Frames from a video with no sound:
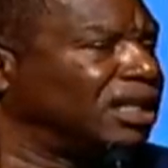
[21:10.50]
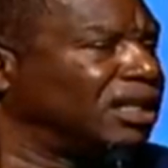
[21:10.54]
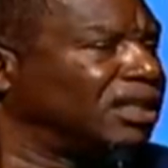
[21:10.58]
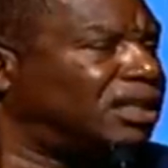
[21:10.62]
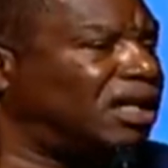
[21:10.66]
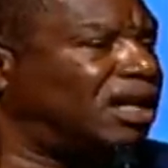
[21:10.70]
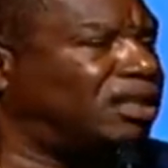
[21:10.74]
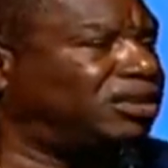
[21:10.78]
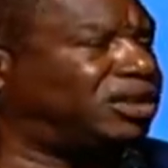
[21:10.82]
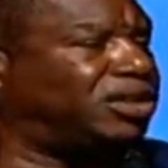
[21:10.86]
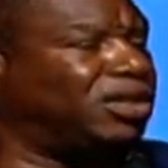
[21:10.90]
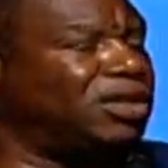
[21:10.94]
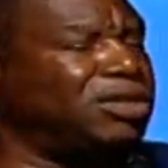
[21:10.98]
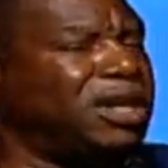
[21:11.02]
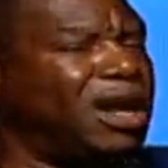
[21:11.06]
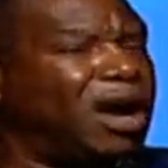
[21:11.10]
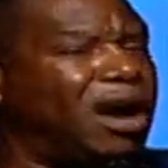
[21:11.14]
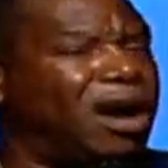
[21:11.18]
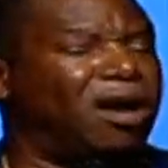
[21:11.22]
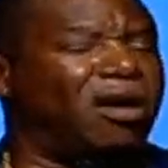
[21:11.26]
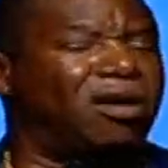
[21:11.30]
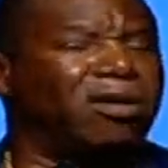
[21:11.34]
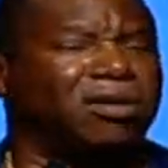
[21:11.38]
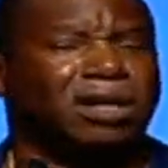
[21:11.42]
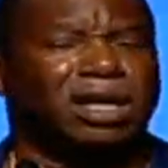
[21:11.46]
Don't you
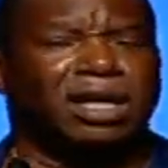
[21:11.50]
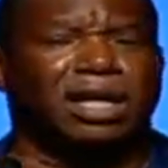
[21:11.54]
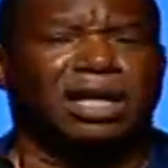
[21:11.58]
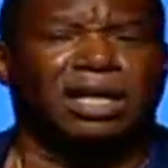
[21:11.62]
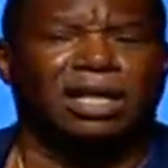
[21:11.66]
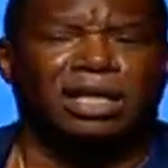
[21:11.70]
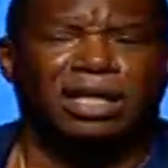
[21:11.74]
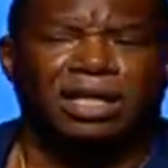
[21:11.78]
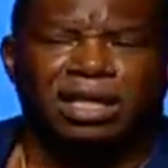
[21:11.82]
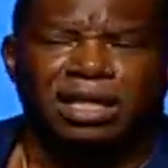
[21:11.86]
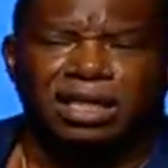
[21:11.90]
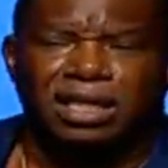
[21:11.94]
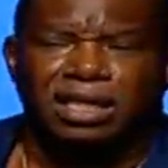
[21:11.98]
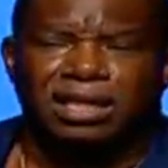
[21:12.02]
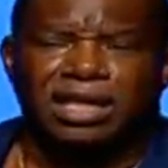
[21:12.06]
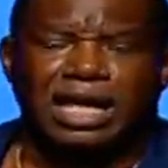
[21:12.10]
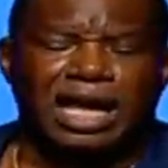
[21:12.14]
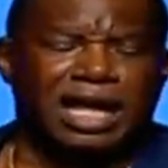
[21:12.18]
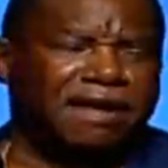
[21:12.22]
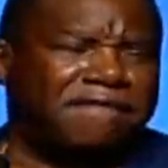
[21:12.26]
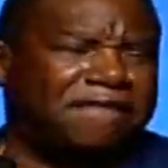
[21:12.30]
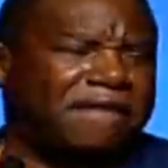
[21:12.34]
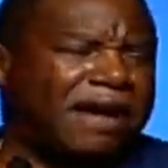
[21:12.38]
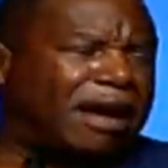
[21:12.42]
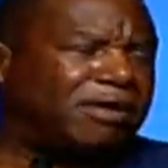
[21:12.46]
know
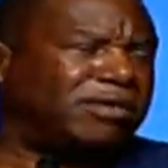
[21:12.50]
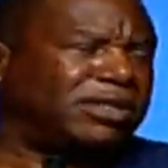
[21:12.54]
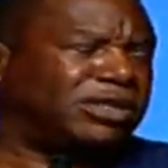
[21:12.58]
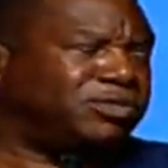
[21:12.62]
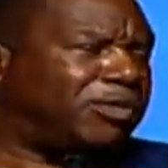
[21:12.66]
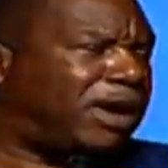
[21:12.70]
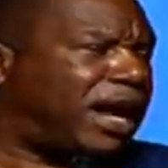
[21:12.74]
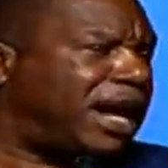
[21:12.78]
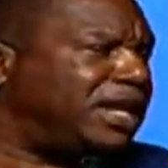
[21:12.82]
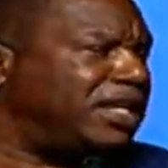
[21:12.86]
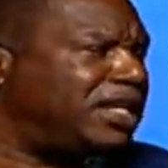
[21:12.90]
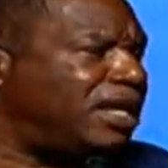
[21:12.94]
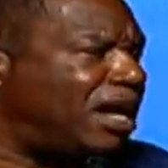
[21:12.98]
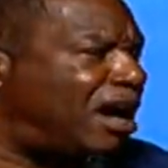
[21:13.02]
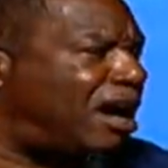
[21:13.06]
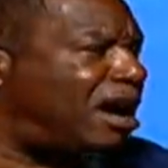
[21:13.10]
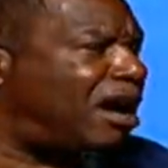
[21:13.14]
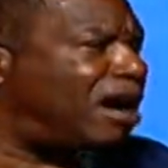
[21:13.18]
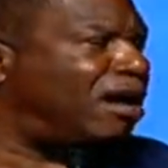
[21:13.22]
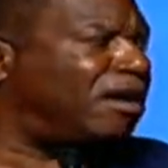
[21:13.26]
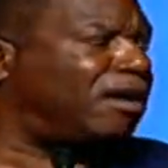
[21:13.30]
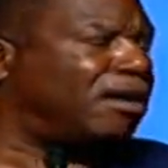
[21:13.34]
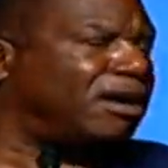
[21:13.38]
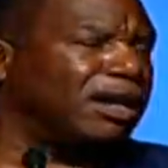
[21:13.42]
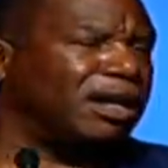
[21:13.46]
that if I was
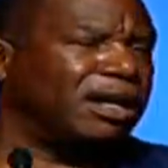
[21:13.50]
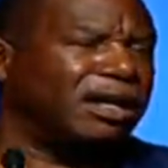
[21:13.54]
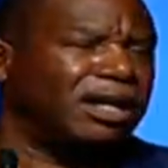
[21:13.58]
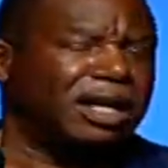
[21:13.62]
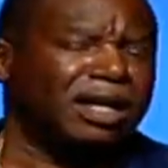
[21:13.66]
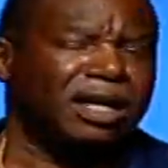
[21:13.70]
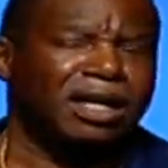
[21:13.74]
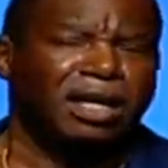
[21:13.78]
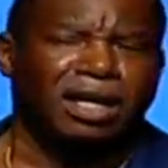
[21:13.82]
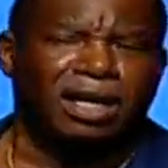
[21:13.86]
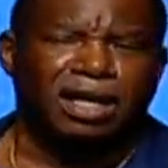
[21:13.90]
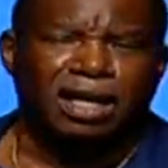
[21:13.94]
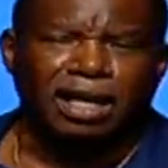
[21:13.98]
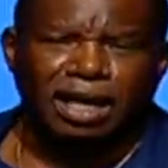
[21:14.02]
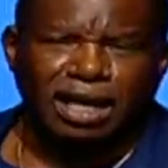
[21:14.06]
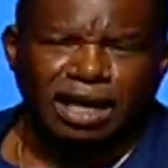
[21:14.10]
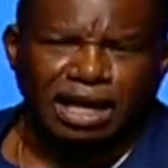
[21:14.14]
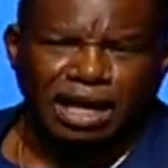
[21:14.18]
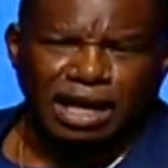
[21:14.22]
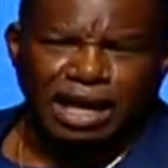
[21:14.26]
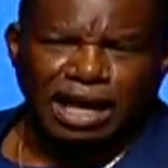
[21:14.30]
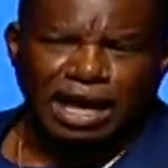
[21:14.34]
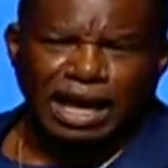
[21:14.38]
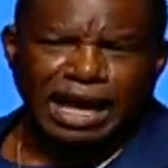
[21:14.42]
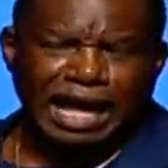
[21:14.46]
right, y'all,
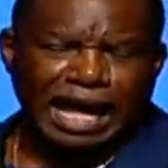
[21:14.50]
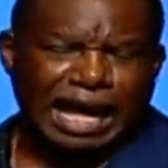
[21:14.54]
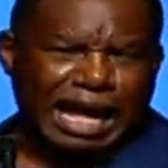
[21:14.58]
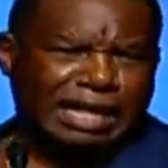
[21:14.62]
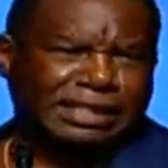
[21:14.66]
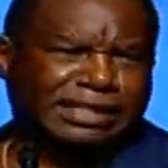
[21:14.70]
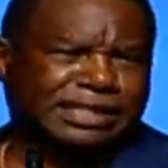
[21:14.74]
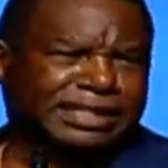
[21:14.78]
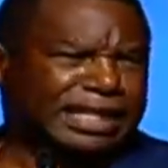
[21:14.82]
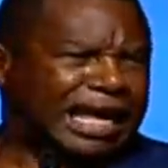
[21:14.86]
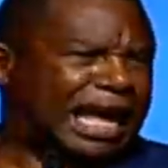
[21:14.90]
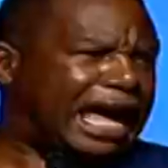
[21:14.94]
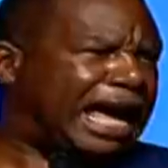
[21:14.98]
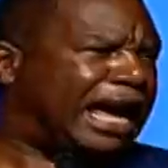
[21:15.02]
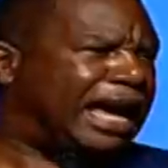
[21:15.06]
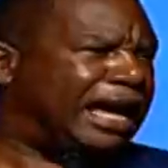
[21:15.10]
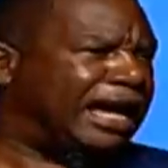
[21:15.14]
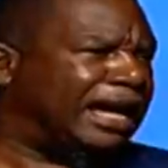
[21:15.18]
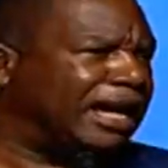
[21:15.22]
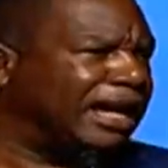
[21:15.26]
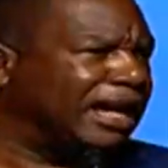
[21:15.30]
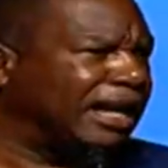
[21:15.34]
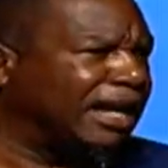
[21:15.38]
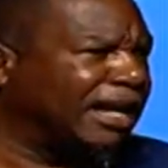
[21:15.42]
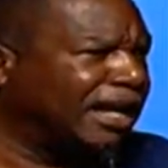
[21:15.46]
I
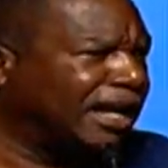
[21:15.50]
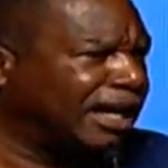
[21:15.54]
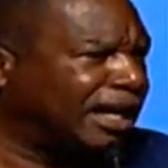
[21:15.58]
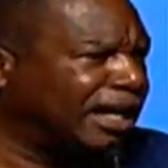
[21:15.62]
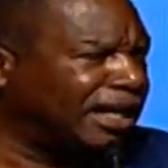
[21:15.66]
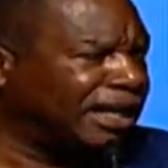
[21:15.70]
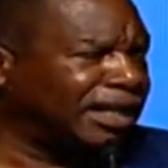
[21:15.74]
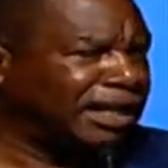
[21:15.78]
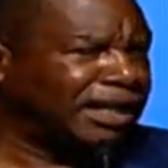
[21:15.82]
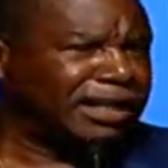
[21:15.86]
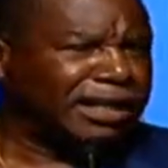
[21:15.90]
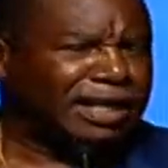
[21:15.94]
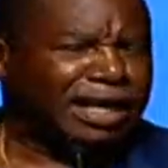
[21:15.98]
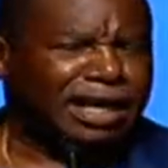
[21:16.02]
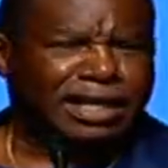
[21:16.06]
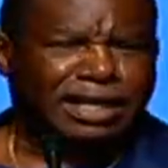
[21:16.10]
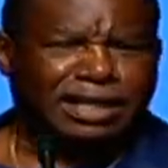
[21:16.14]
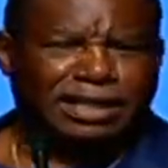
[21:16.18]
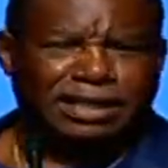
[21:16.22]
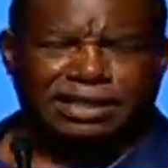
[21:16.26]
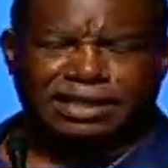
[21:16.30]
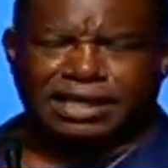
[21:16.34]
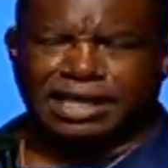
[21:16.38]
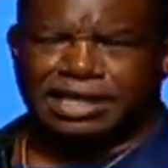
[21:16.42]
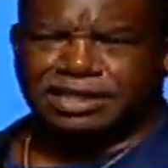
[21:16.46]
say,
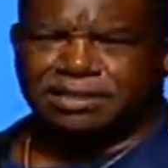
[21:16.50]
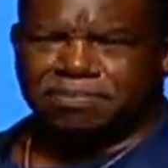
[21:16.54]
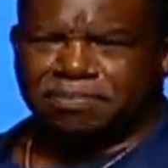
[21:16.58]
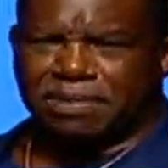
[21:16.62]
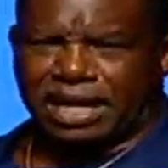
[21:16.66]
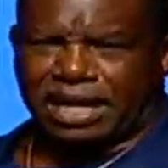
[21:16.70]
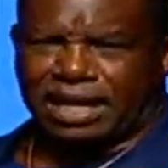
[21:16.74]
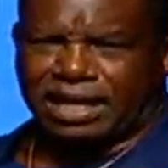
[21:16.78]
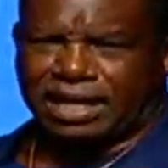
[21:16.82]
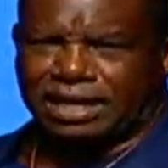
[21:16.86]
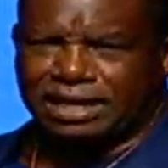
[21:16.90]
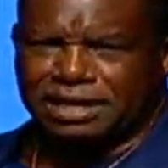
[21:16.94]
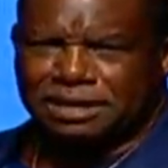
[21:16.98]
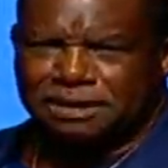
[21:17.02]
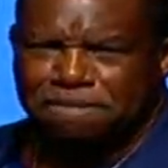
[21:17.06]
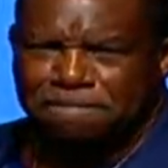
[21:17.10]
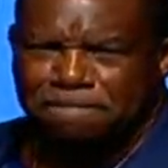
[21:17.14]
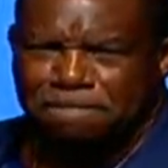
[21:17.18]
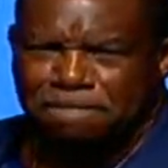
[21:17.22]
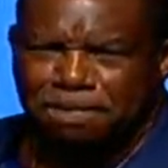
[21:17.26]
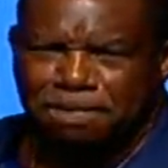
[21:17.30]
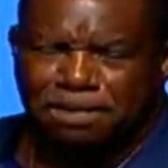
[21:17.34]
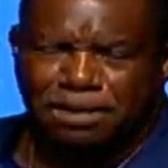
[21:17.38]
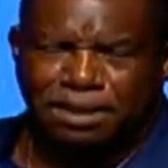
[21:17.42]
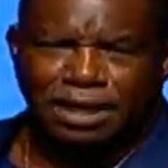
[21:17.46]
this me,
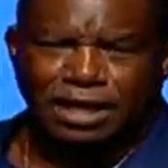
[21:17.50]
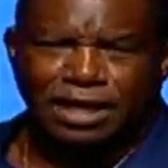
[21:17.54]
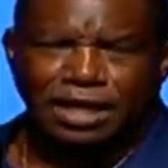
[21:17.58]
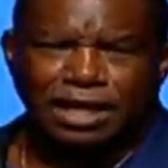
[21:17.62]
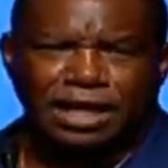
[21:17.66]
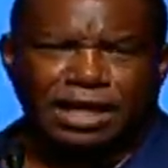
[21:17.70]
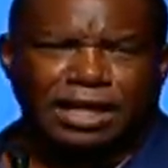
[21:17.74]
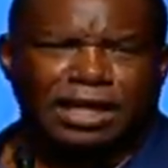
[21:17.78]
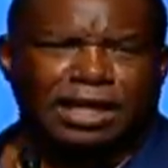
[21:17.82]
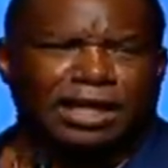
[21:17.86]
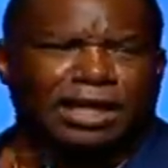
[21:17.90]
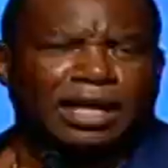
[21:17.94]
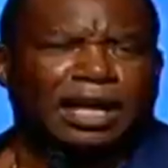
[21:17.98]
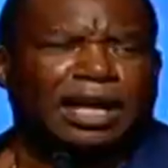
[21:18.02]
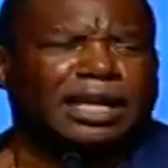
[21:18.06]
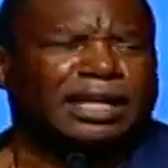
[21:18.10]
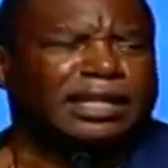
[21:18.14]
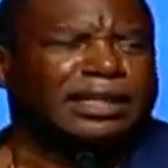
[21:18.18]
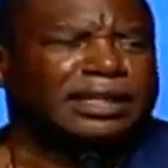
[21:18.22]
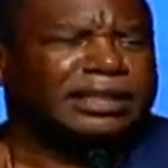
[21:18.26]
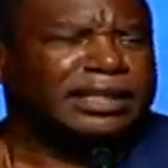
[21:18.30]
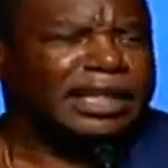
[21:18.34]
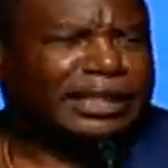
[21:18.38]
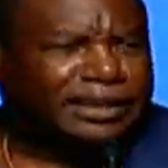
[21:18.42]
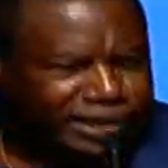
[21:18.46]

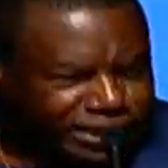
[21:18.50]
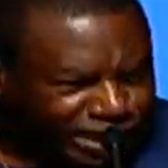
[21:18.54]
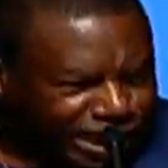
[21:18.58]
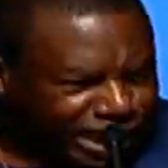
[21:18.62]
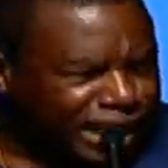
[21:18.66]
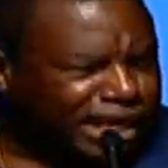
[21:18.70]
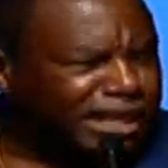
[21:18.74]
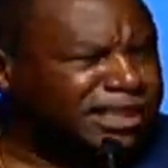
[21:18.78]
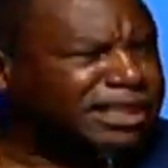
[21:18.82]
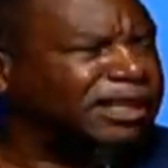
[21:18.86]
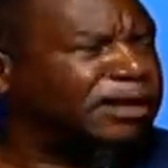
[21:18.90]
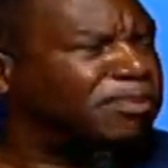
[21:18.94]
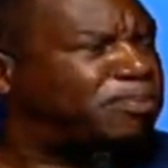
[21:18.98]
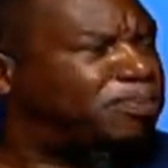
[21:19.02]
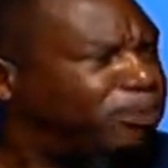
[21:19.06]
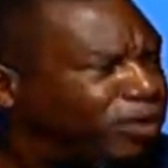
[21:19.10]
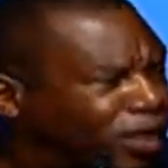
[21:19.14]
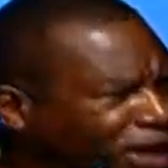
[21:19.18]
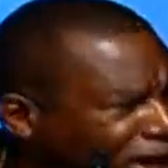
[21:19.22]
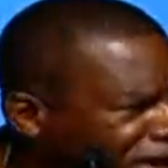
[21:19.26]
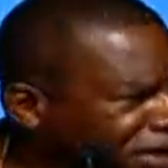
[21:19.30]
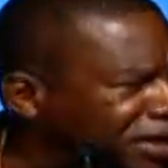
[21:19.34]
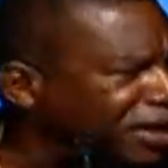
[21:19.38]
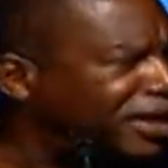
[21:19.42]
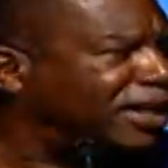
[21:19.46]
this Jesus
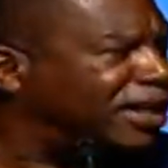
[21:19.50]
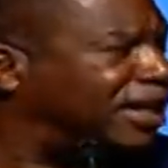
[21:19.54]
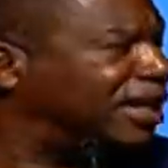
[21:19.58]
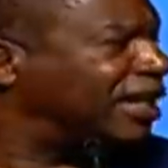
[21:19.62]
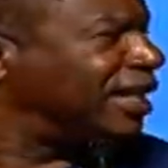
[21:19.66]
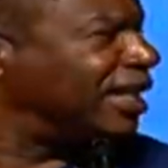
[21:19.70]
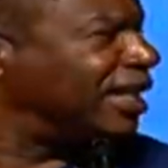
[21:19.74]
brother